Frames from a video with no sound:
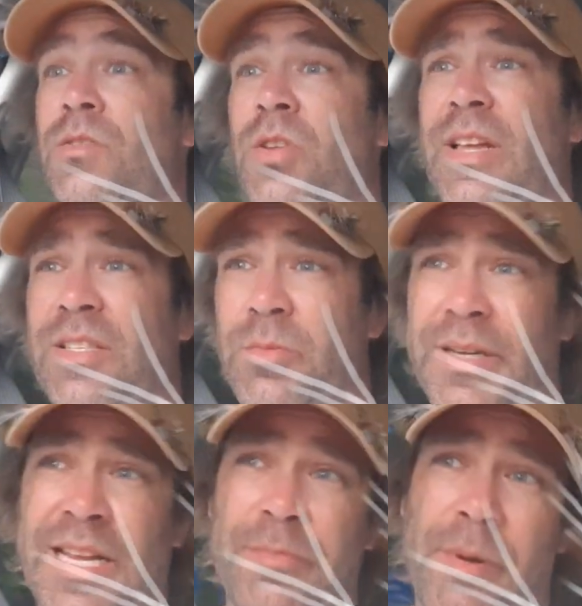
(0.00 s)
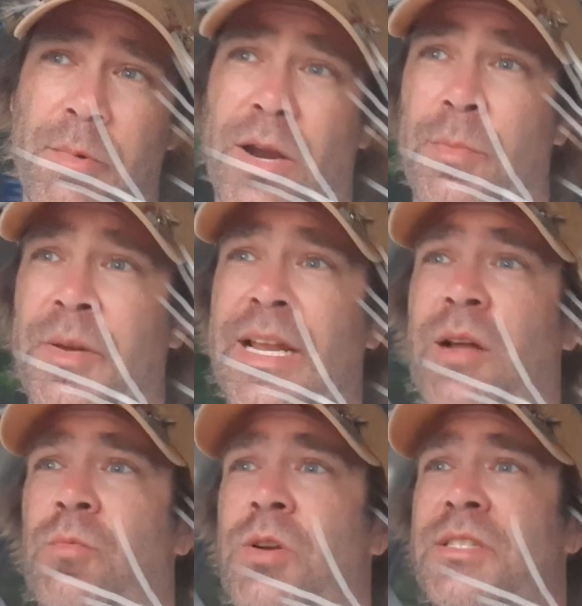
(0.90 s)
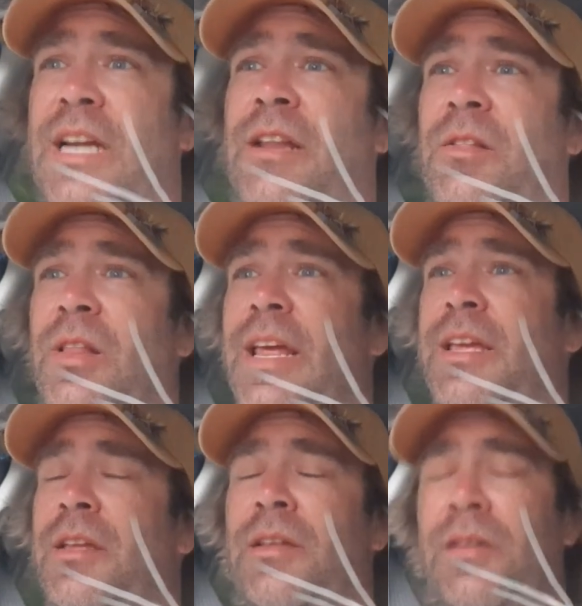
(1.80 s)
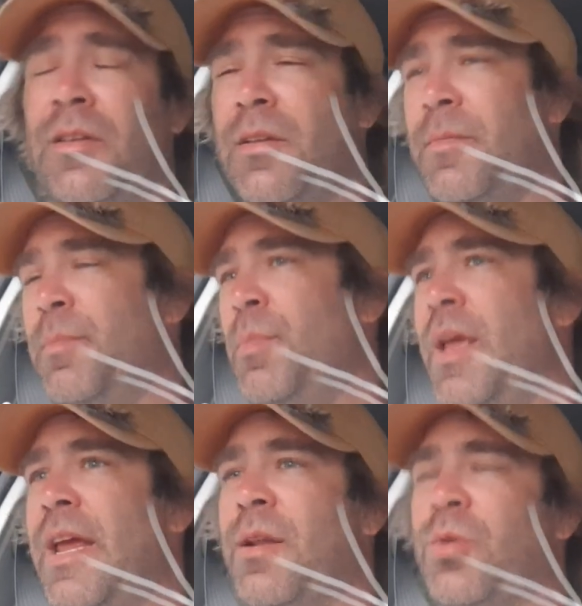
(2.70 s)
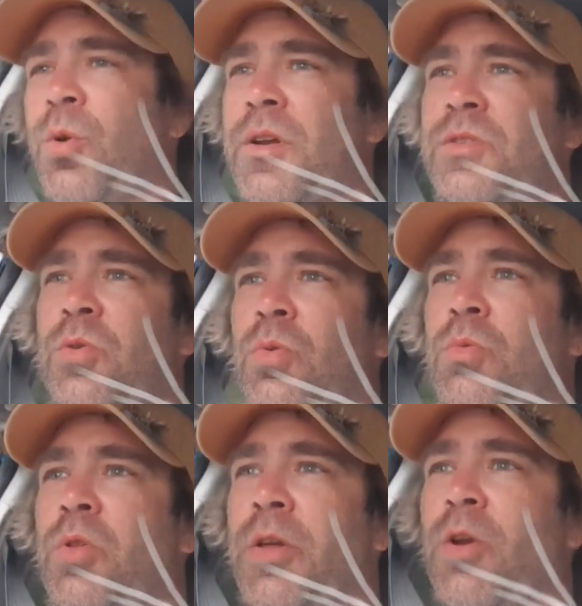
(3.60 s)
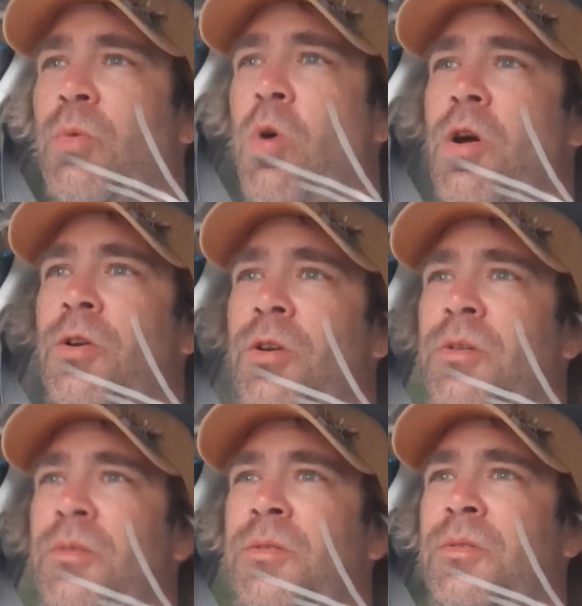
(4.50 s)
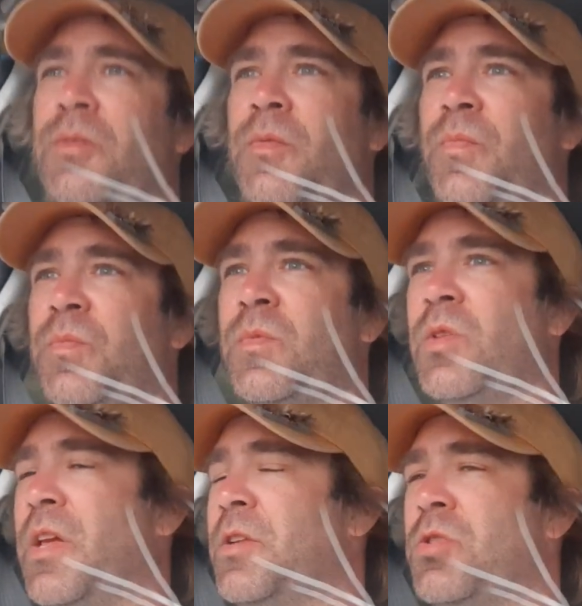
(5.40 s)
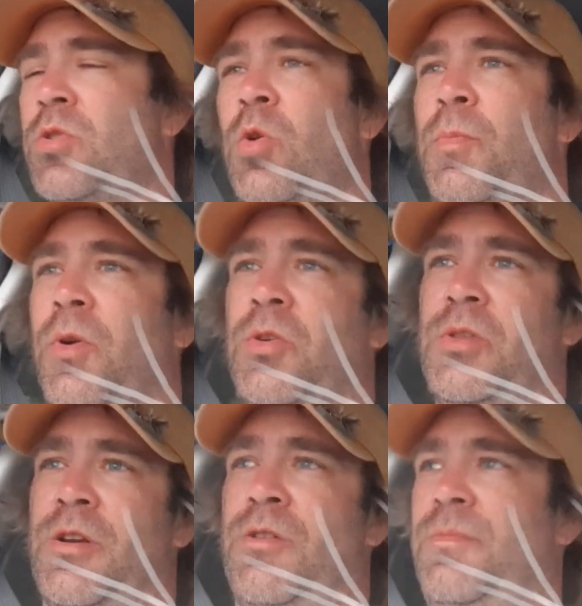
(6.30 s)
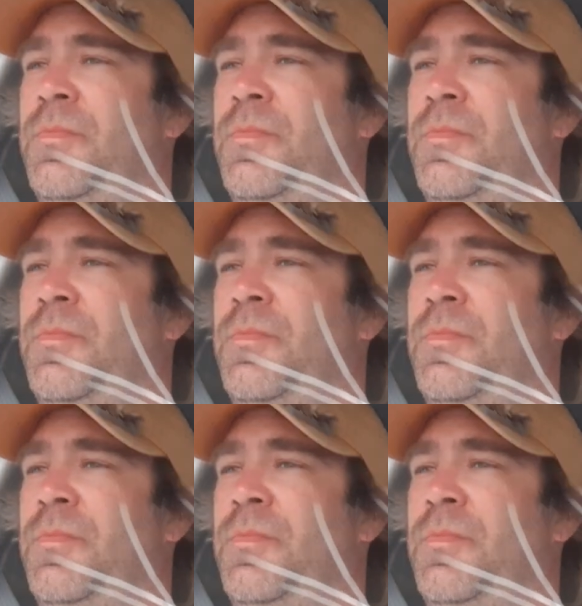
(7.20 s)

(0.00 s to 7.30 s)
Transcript: So that's what we did. We went up and down one side of the lake. Man, crystal clear water. Like super clear.